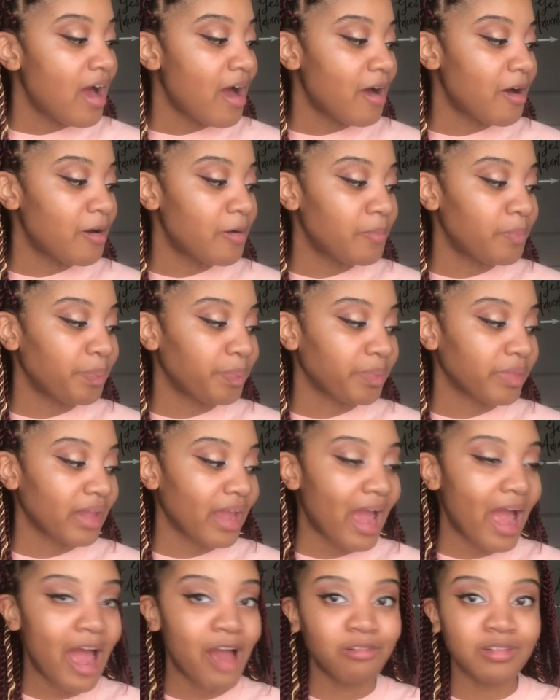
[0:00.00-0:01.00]
Um,
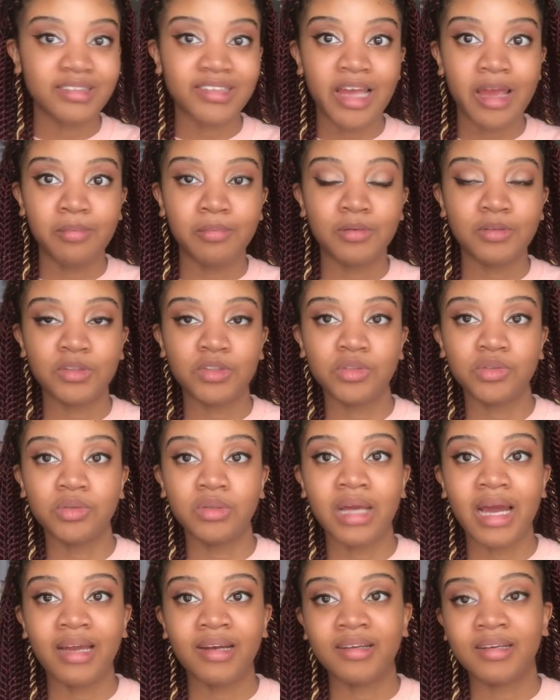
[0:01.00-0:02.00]
I was able
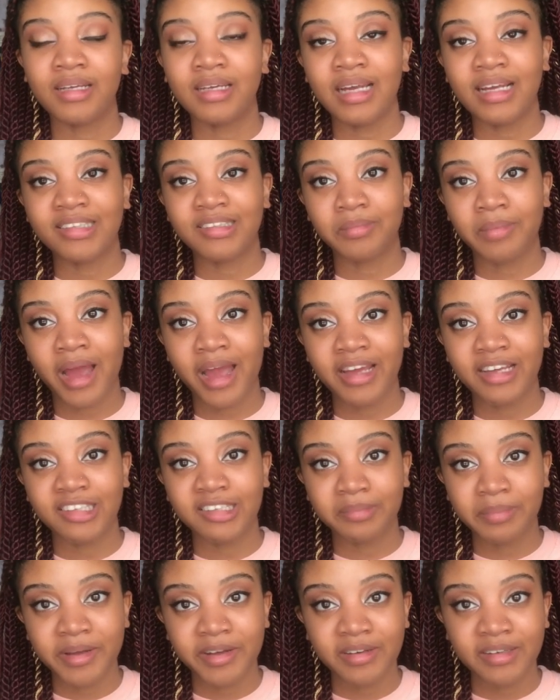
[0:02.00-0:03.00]
to kind of connect my
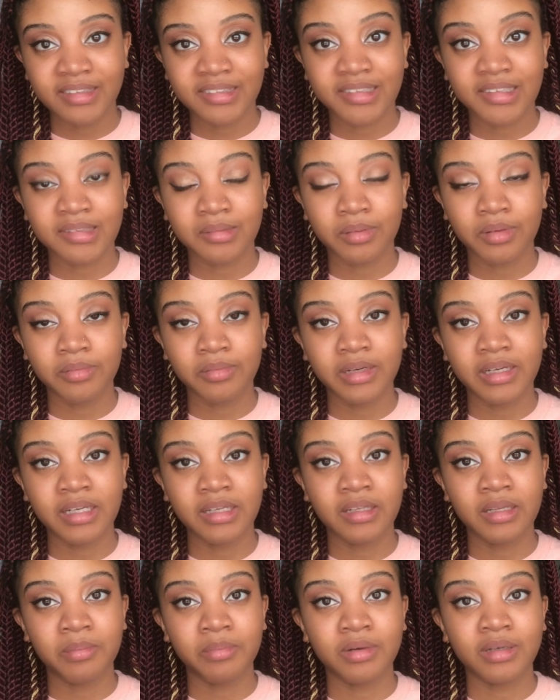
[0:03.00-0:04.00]
experiences with
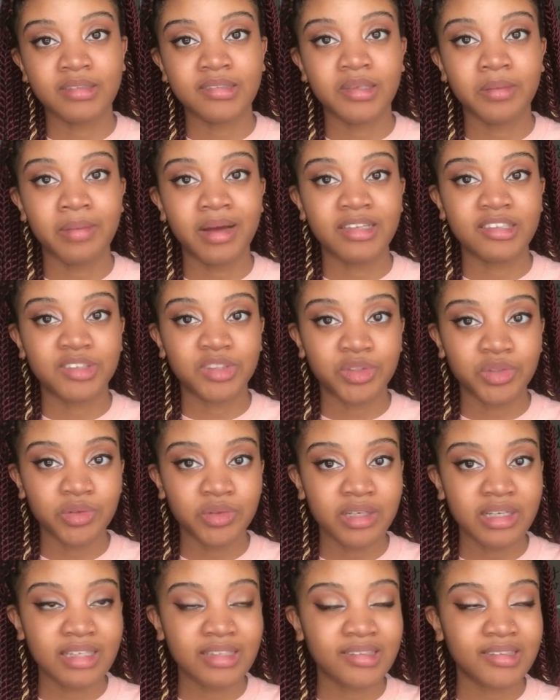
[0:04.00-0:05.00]
reading the book to my
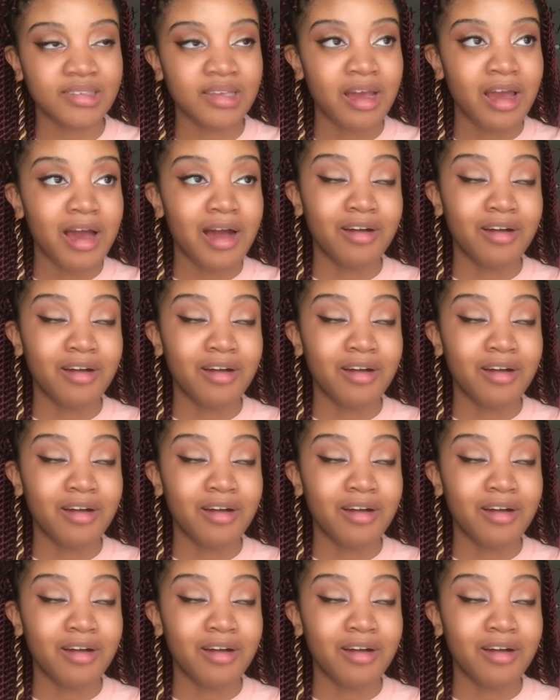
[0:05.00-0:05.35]
students.